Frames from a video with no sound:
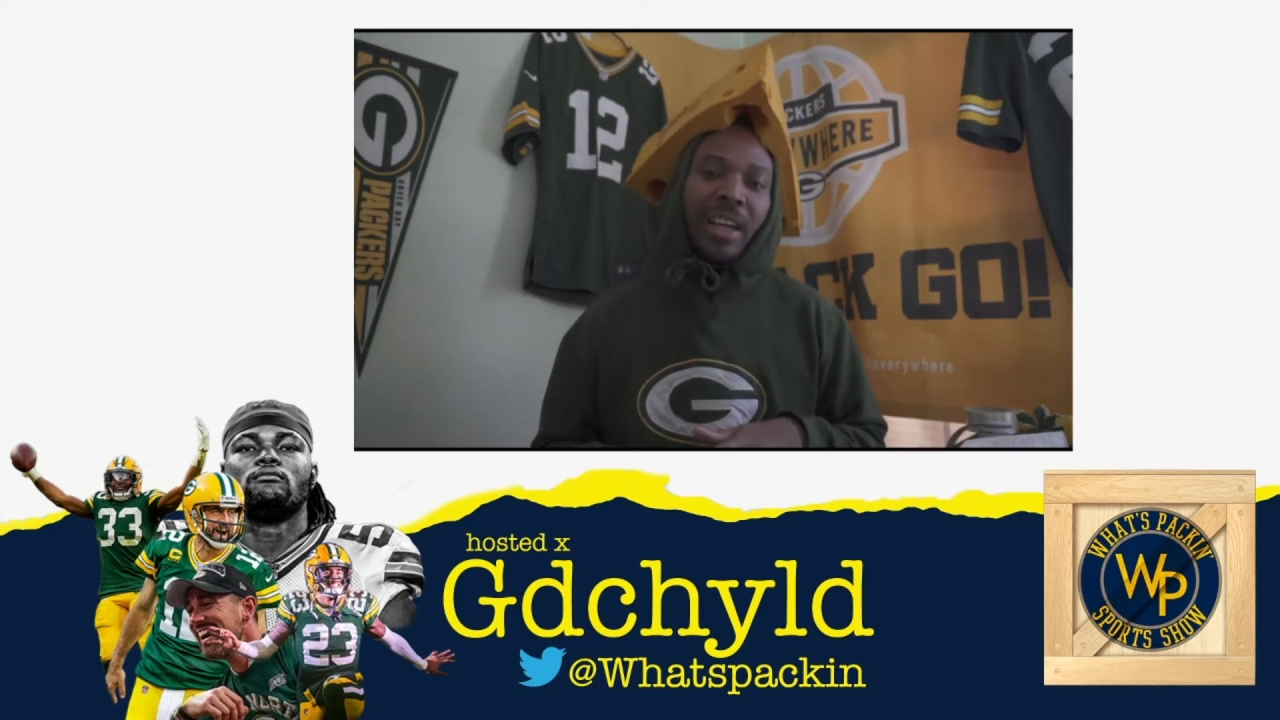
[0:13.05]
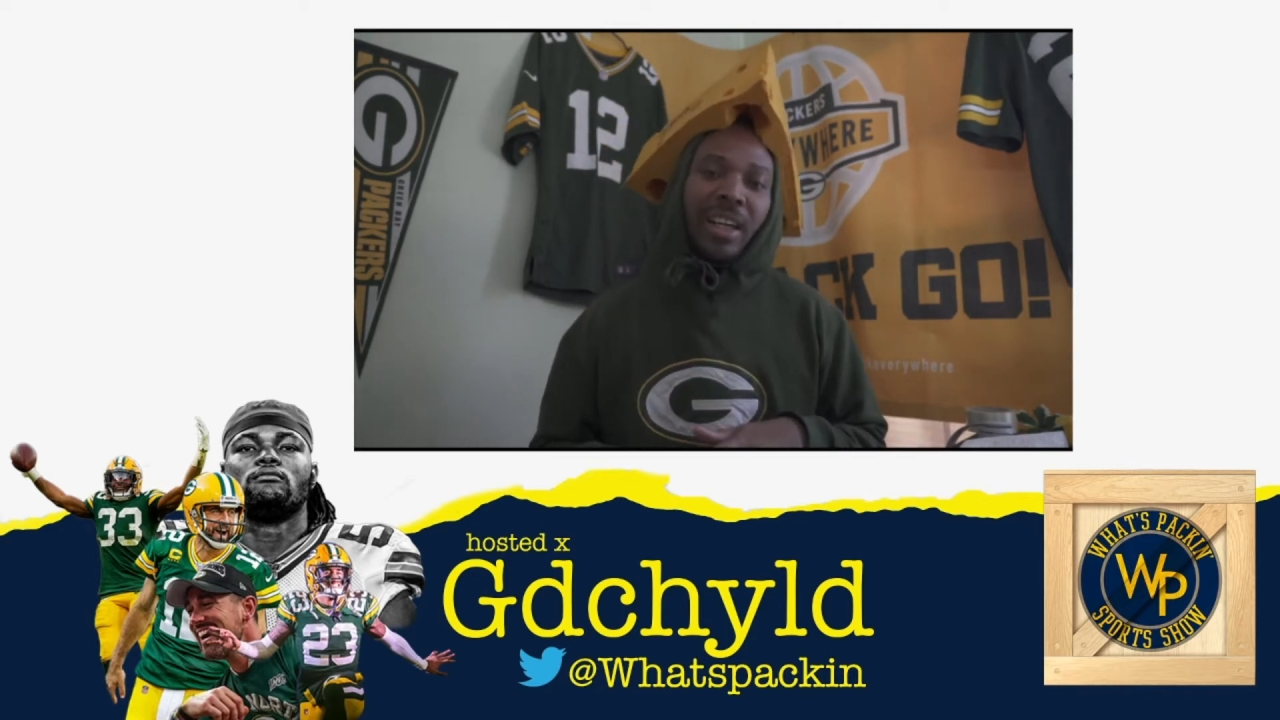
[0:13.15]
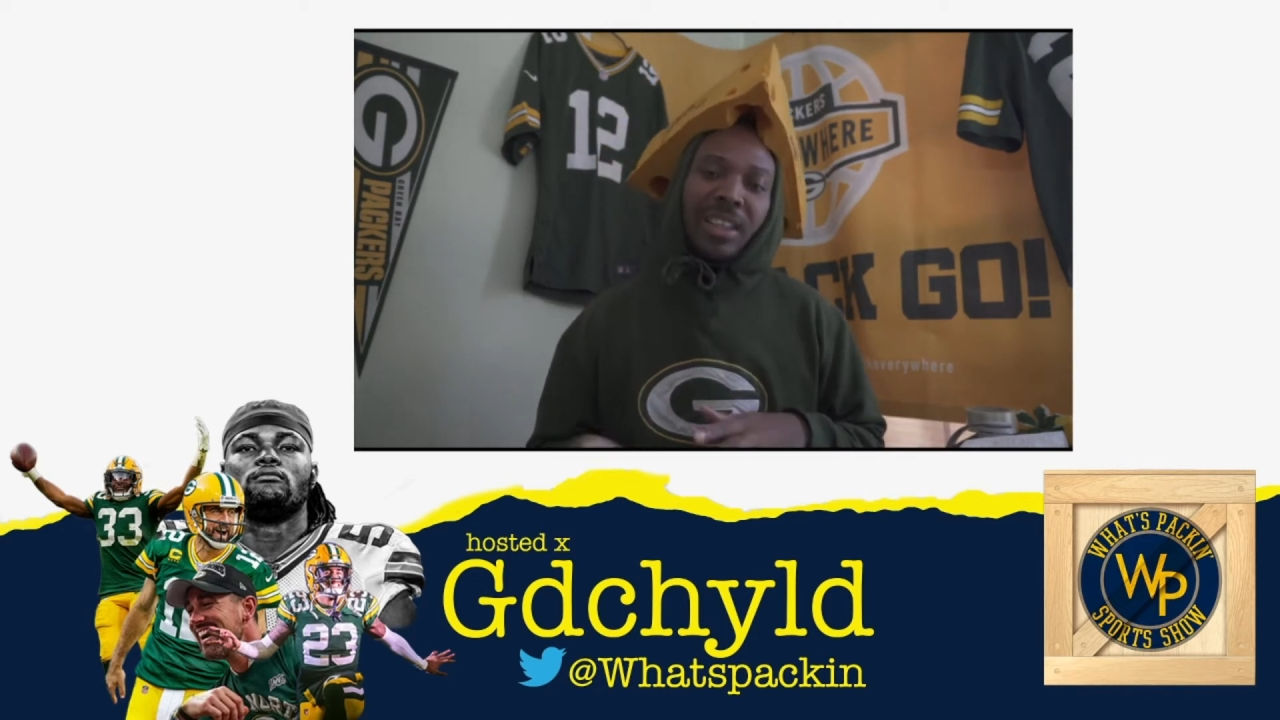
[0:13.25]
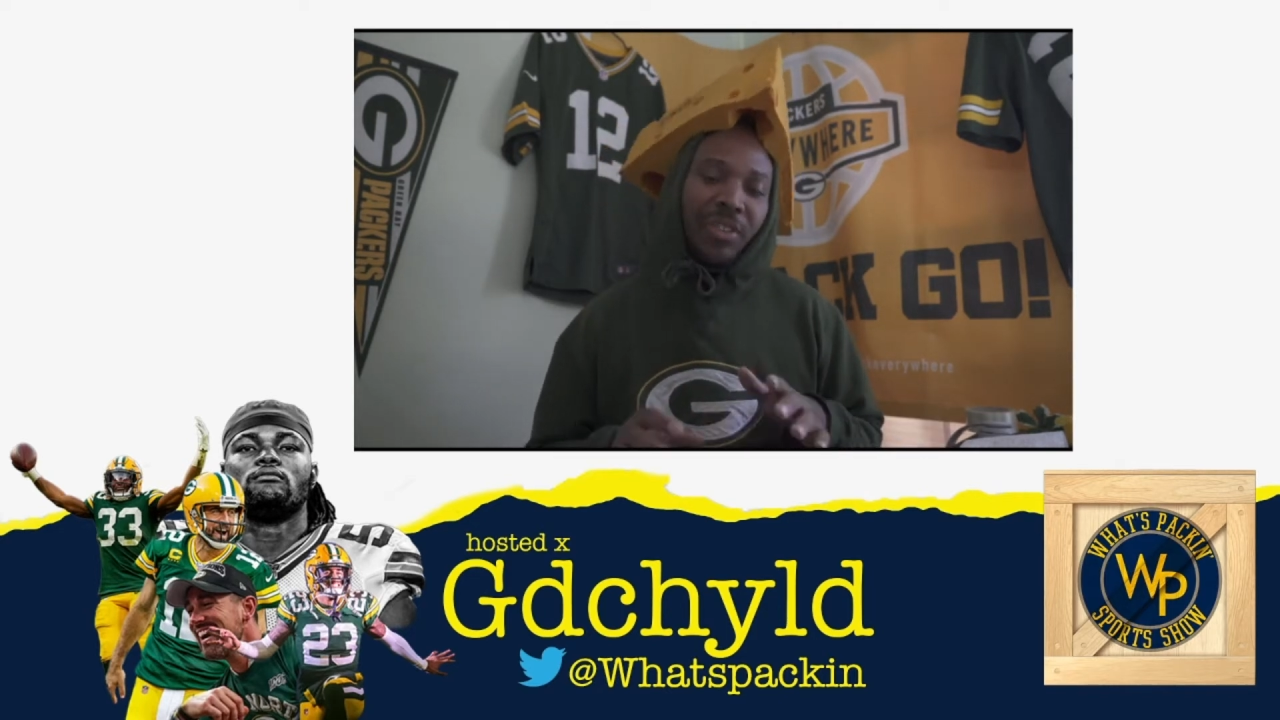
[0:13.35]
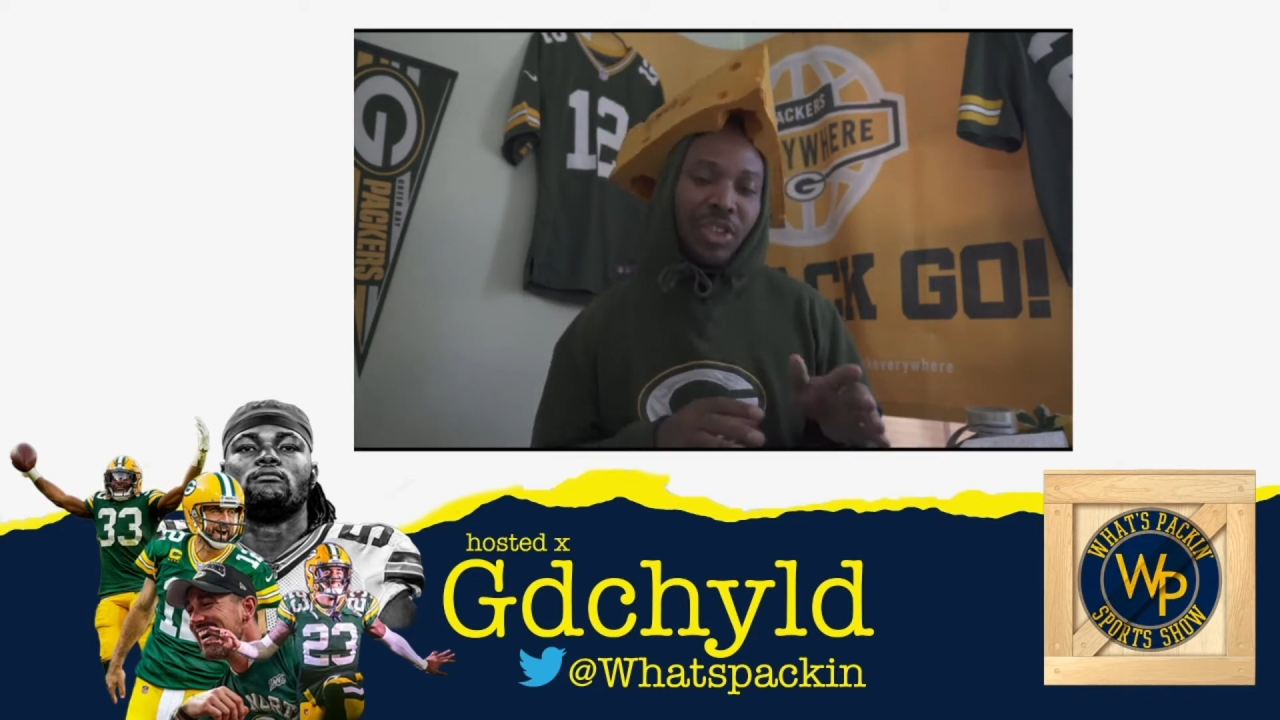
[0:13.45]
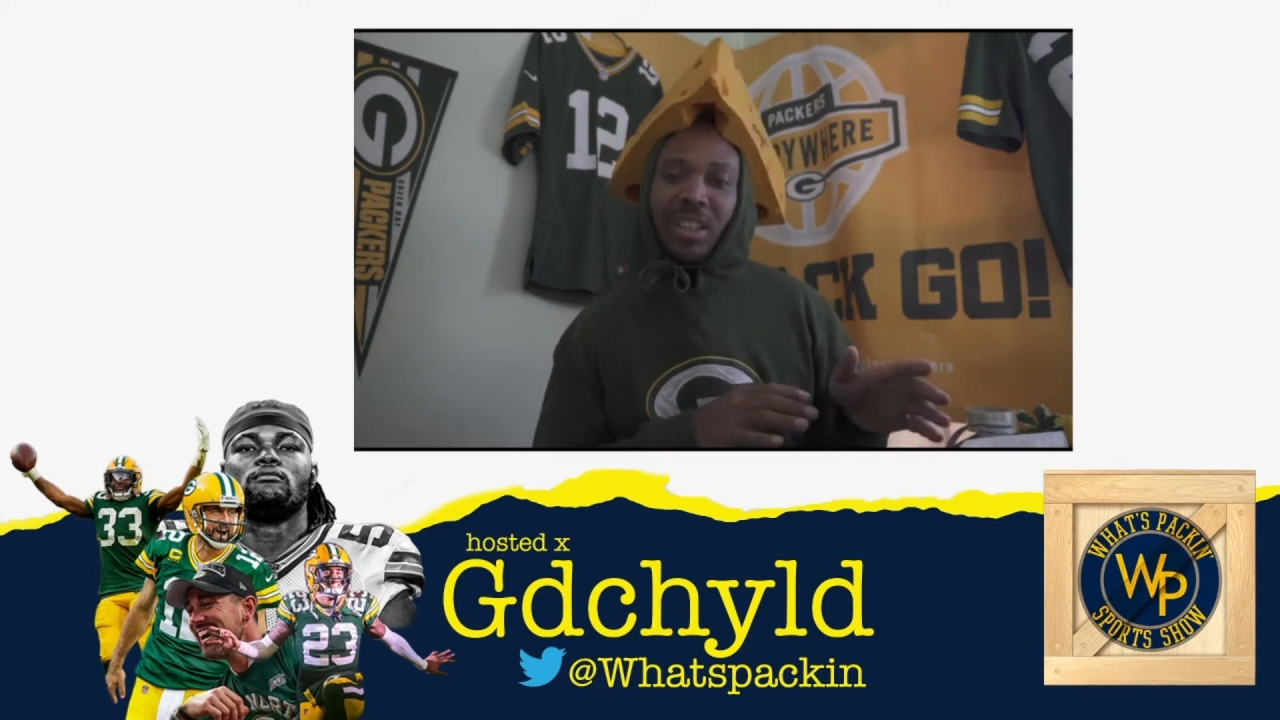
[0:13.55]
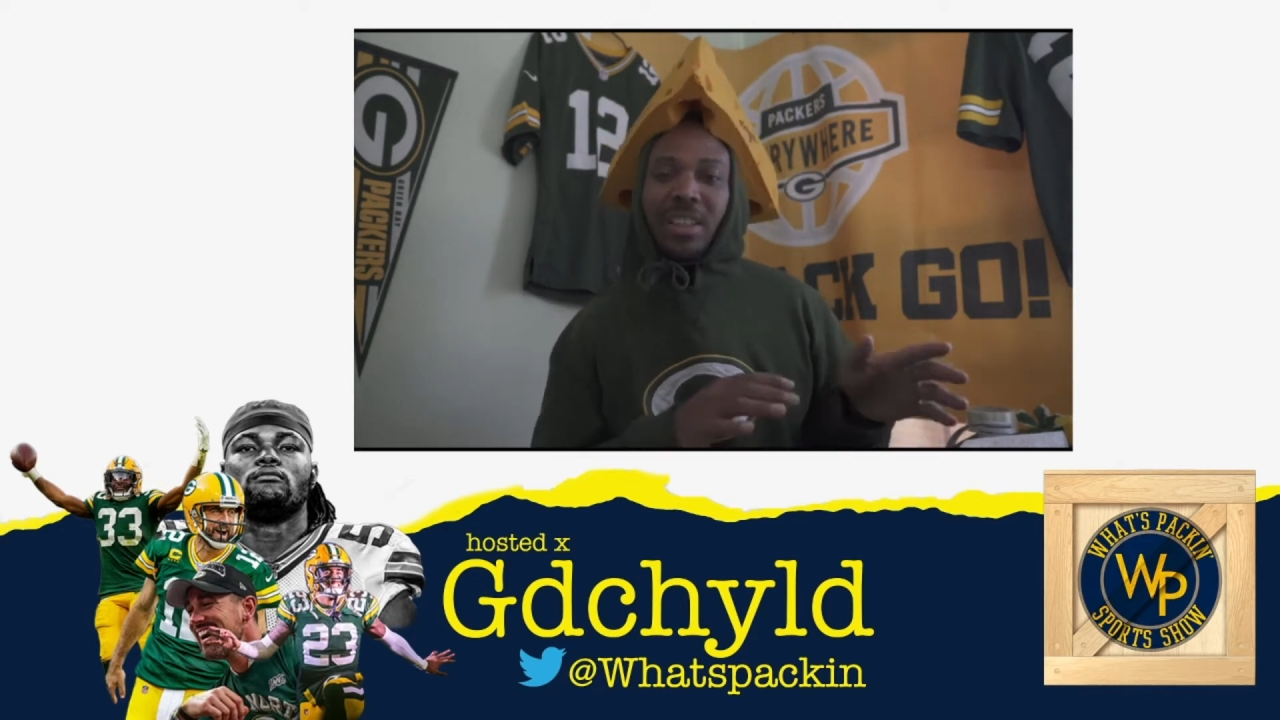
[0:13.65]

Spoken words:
because if you just